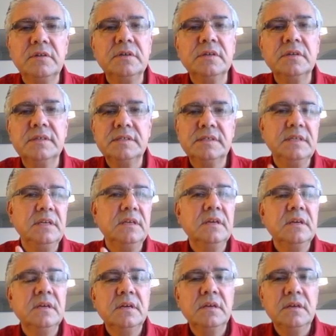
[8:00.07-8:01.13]
You're going to see,
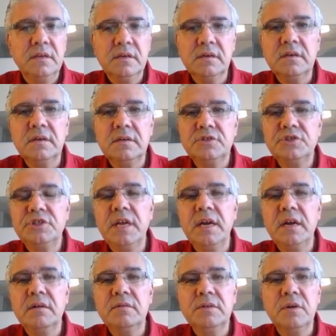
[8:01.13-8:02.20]
you're going to
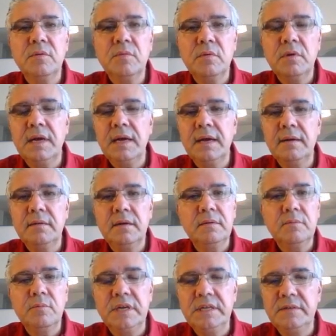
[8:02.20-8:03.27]
share,
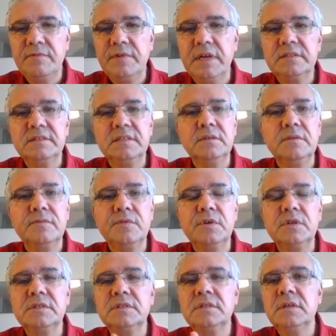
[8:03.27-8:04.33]
what it felt in the
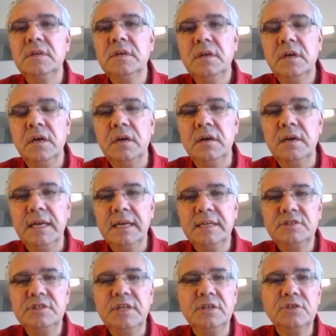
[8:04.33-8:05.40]
first
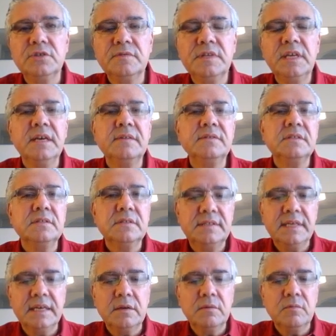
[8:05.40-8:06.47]
exchange of gifts, the
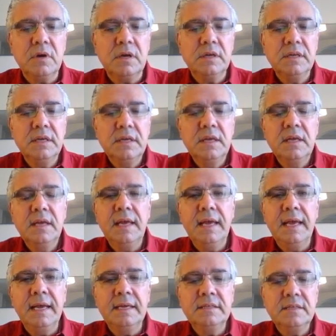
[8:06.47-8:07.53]
second one,
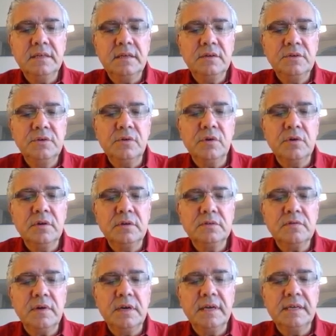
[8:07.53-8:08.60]
and you're going to
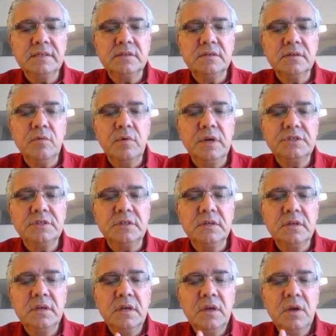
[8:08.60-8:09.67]
try to answer the
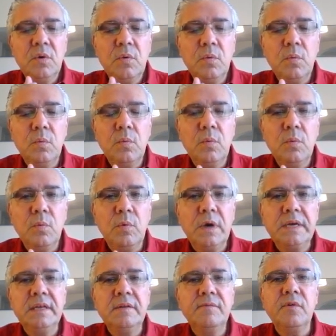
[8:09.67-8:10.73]
question,
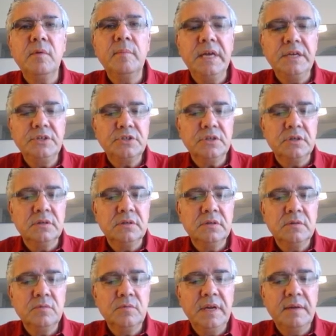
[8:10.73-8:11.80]
what information
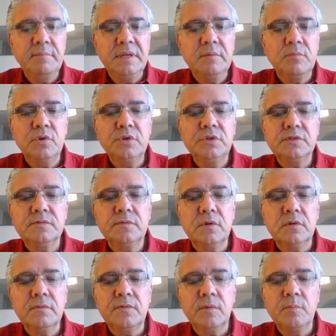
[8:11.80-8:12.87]
would have been more
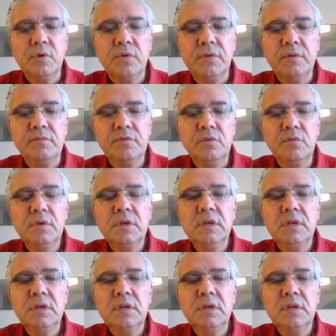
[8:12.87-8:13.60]
useful for both of you